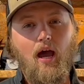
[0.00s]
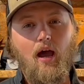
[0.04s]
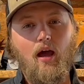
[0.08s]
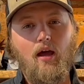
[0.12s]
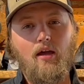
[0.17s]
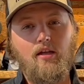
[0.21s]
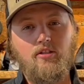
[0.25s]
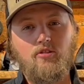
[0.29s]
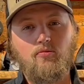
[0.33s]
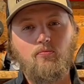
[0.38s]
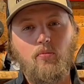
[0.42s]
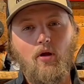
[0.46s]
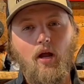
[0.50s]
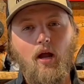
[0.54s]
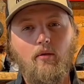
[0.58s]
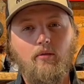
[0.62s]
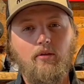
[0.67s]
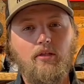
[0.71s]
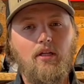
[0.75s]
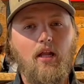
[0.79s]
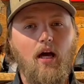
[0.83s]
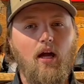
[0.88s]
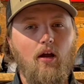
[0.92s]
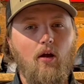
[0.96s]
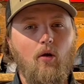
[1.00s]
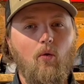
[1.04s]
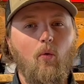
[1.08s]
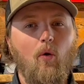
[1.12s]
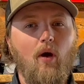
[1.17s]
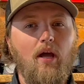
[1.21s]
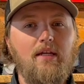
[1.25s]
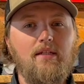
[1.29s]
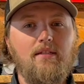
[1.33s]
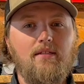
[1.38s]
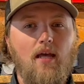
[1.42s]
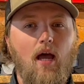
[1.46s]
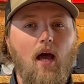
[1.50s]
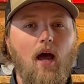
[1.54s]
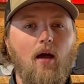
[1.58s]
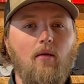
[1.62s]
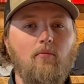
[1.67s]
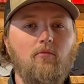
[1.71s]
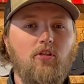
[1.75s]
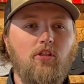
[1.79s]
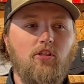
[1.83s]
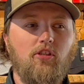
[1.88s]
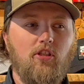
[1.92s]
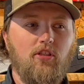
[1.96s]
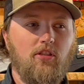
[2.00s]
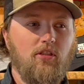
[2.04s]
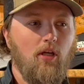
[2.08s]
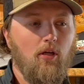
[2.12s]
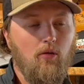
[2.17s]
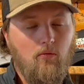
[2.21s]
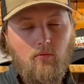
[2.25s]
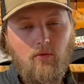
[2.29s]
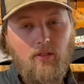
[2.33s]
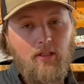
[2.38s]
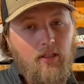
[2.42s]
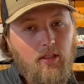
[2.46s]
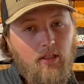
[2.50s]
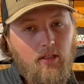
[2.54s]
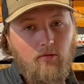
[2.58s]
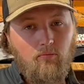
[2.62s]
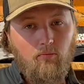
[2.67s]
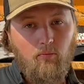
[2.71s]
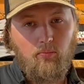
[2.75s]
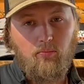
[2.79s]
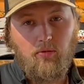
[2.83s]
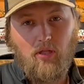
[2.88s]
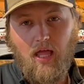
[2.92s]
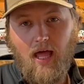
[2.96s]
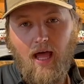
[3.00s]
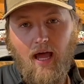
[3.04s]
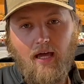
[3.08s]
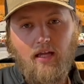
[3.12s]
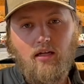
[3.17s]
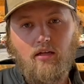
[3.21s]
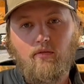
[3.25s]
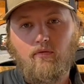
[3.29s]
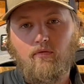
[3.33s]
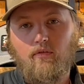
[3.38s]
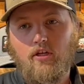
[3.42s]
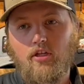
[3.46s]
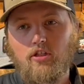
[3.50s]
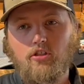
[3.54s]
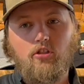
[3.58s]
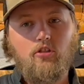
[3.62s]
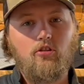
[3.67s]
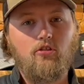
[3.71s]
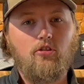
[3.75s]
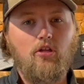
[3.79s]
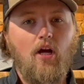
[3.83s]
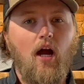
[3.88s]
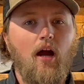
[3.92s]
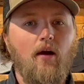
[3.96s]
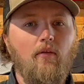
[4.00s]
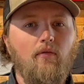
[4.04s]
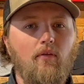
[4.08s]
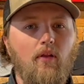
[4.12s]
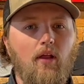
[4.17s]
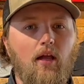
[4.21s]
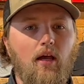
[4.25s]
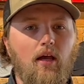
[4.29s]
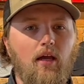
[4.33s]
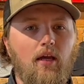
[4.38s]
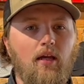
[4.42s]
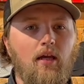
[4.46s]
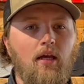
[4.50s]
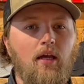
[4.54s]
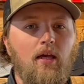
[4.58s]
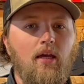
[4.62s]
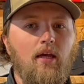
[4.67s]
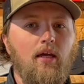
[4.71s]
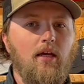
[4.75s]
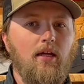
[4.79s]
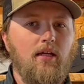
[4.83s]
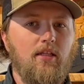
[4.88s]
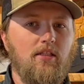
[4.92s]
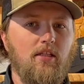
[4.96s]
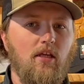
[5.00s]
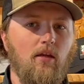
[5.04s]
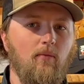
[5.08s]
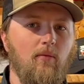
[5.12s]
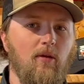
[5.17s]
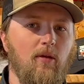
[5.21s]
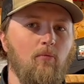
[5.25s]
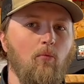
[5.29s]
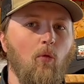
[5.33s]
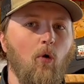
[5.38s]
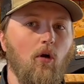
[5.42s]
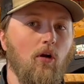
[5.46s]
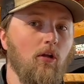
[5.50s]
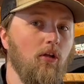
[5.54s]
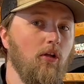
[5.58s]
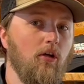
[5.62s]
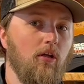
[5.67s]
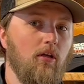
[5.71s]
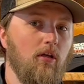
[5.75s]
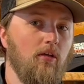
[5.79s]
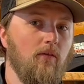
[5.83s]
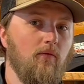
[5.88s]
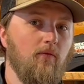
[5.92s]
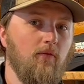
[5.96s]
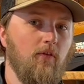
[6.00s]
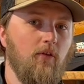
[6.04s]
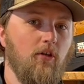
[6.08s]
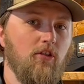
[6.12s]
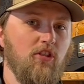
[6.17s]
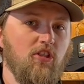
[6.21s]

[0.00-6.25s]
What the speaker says: It's probably not quite time to just like really blind fish a dry fly. It's going to be more looking for